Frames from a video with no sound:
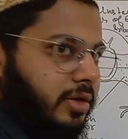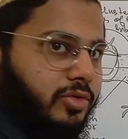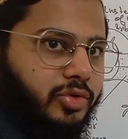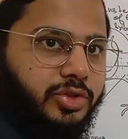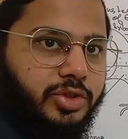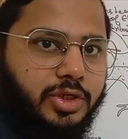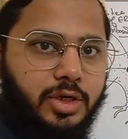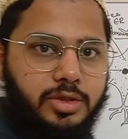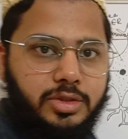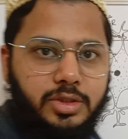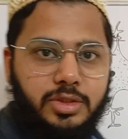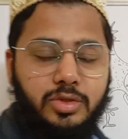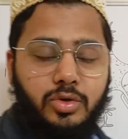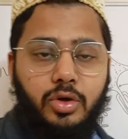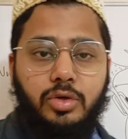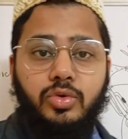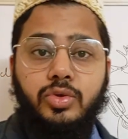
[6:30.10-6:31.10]
Those
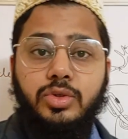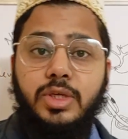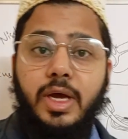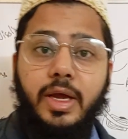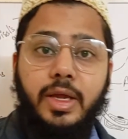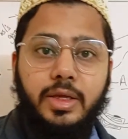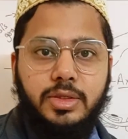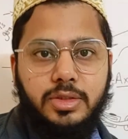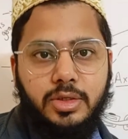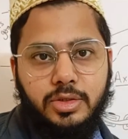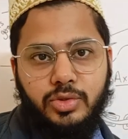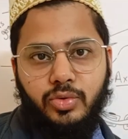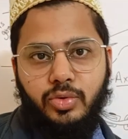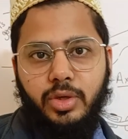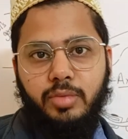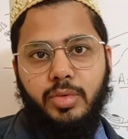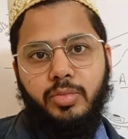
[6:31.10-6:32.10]
charges or those ions are
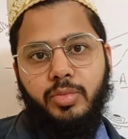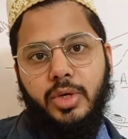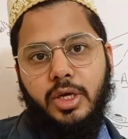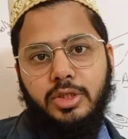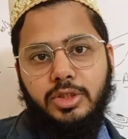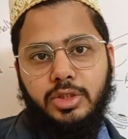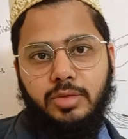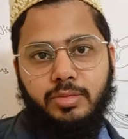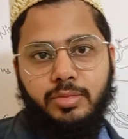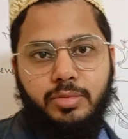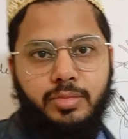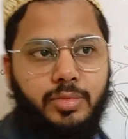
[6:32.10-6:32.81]
sodium and potassium.